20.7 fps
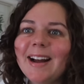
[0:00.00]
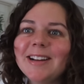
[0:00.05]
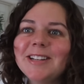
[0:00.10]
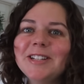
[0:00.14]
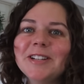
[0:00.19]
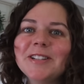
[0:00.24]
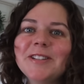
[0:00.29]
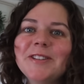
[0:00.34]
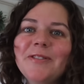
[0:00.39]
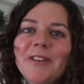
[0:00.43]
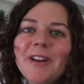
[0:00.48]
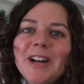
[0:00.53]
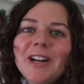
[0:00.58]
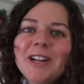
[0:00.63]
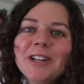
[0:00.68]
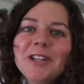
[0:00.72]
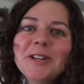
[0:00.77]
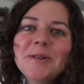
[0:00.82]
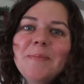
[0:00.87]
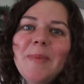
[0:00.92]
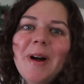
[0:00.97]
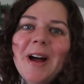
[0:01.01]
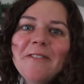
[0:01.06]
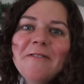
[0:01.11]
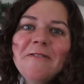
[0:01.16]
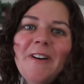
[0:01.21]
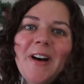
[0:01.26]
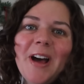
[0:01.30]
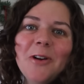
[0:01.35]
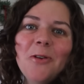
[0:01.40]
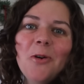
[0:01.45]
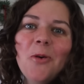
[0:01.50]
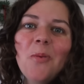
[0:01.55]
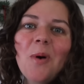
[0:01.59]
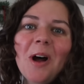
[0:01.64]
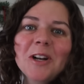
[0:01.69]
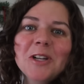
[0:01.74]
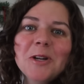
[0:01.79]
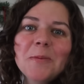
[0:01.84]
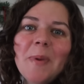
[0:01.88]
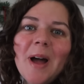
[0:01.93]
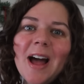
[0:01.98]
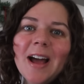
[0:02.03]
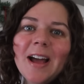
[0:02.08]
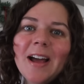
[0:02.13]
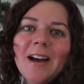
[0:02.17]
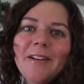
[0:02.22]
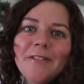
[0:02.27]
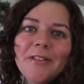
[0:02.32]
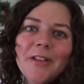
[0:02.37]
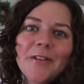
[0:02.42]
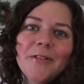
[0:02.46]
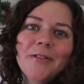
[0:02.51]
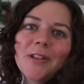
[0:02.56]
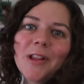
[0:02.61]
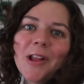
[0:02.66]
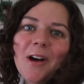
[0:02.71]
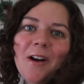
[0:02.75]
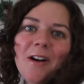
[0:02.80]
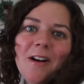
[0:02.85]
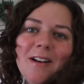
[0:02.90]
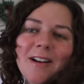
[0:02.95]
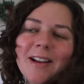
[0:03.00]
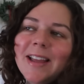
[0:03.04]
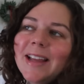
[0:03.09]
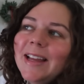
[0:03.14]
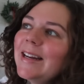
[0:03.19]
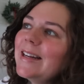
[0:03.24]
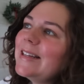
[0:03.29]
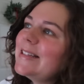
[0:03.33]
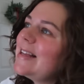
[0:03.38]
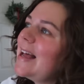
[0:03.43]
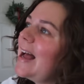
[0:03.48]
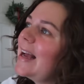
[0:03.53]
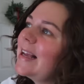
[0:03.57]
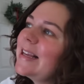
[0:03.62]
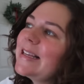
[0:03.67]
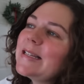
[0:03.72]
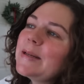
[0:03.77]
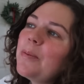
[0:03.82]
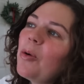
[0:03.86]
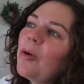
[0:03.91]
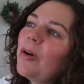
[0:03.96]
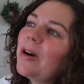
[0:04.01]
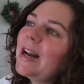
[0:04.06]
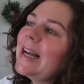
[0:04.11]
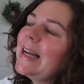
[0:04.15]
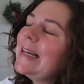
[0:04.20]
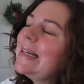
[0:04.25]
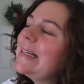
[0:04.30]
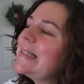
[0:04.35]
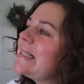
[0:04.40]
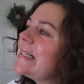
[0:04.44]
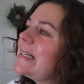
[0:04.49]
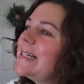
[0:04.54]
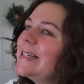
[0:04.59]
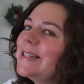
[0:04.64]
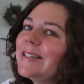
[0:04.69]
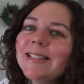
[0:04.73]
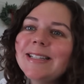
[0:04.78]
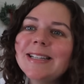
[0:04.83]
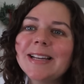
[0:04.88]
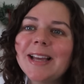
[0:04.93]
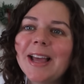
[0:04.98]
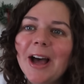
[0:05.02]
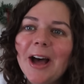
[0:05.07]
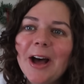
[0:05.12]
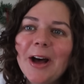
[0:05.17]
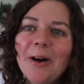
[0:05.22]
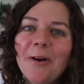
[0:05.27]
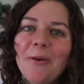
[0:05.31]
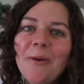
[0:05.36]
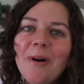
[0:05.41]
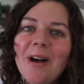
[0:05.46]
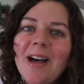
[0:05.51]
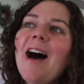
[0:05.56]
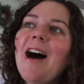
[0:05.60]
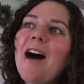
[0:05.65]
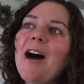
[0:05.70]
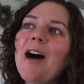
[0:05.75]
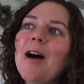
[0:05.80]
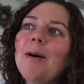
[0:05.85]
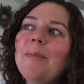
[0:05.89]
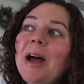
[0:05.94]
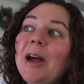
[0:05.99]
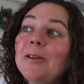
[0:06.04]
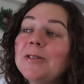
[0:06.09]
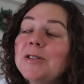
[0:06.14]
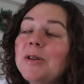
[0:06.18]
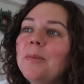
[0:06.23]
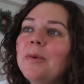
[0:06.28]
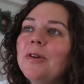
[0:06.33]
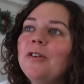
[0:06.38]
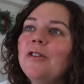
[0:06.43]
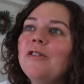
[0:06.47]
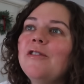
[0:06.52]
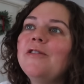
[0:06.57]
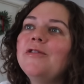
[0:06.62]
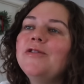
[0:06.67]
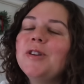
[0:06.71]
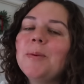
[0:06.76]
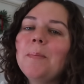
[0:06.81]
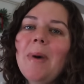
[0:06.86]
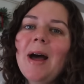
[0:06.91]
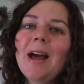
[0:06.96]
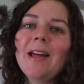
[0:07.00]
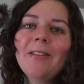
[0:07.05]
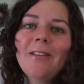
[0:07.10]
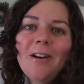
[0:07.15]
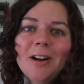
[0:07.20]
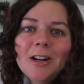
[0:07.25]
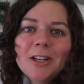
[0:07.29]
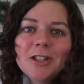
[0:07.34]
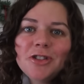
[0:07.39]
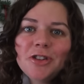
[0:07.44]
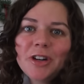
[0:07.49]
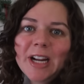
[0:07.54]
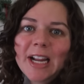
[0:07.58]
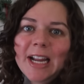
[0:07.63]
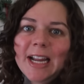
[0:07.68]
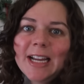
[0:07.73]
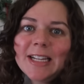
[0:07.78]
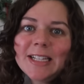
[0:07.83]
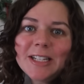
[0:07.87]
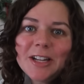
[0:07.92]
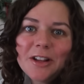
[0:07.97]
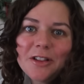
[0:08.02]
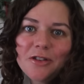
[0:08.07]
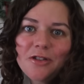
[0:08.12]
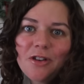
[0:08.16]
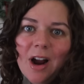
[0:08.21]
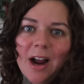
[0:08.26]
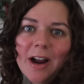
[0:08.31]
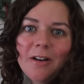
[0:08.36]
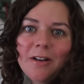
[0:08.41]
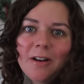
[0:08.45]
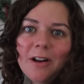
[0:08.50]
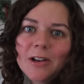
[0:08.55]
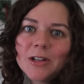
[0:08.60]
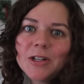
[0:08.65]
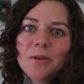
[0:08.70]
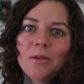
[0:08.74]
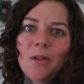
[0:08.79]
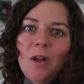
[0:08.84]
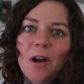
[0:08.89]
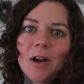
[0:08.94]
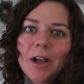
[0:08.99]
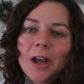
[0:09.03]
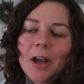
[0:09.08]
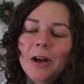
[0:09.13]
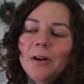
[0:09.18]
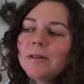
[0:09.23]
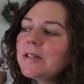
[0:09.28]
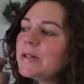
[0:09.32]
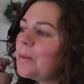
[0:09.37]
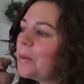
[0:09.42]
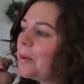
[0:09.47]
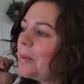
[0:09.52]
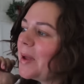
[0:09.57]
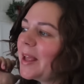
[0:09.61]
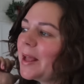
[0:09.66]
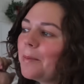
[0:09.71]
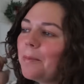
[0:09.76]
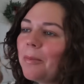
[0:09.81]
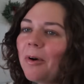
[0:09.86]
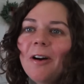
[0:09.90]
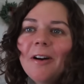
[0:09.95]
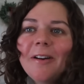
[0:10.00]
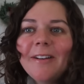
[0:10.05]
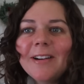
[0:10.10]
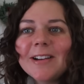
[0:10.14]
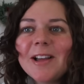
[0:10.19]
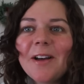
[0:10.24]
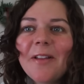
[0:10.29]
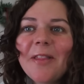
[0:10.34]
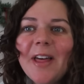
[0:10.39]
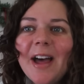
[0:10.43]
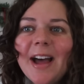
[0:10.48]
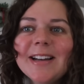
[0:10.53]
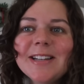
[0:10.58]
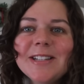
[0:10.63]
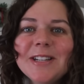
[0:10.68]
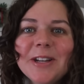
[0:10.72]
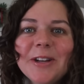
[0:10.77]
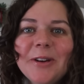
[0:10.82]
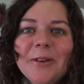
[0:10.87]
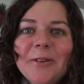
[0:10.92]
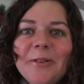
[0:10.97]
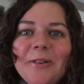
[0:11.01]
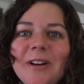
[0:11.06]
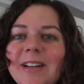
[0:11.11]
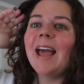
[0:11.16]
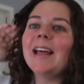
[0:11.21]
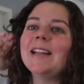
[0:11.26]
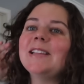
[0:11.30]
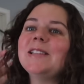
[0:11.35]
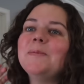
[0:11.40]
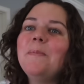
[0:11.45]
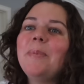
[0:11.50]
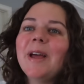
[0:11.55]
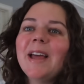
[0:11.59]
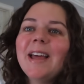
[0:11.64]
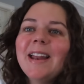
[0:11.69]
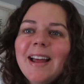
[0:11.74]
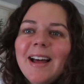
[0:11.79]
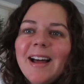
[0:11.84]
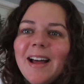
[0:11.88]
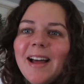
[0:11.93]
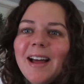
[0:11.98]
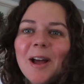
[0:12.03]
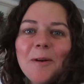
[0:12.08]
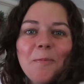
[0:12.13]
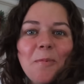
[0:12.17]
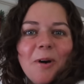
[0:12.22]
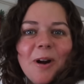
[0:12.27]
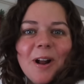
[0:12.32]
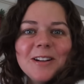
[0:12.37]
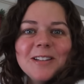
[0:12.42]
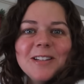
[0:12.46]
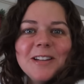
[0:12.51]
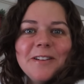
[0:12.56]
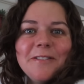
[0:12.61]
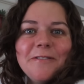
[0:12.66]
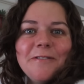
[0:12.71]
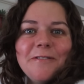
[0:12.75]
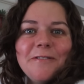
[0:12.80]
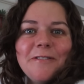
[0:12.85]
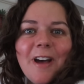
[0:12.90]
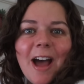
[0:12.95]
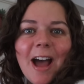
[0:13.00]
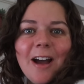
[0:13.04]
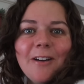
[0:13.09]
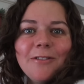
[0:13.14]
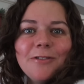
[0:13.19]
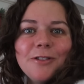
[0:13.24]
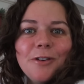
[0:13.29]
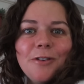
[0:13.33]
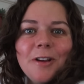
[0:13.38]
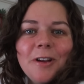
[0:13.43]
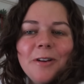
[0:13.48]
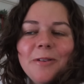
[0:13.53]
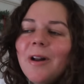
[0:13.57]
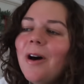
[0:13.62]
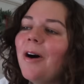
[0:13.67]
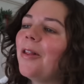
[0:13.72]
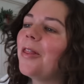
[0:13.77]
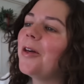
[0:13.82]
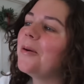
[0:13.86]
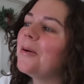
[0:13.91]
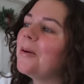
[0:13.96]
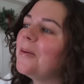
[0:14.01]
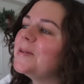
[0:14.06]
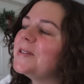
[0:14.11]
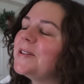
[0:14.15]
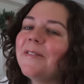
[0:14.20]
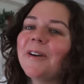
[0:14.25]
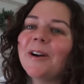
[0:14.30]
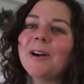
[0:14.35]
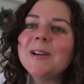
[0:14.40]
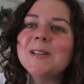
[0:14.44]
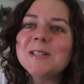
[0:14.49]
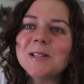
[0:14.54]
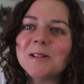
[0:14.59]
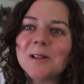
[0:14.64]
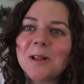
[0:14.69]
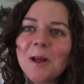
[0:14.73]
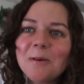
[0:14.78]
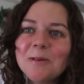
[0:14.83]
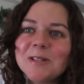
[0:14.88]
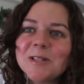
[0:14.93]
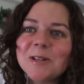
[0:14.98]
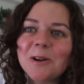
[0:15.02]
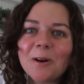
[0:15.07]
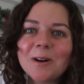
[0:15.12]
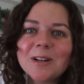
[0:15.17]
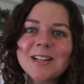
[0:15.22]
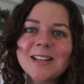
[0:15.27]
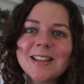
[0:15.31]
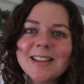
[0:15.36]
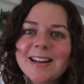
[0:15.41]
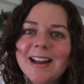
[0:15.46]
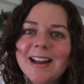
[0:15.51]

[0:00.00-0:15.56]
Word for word: I just finished my final watch back of the vlog. It is exporting, it's good to go. Um, I also moved my laundry to the dryer not too long ago, so we're making progress on that too. It's been uh, a productive afternoon, although it was a very slow start to the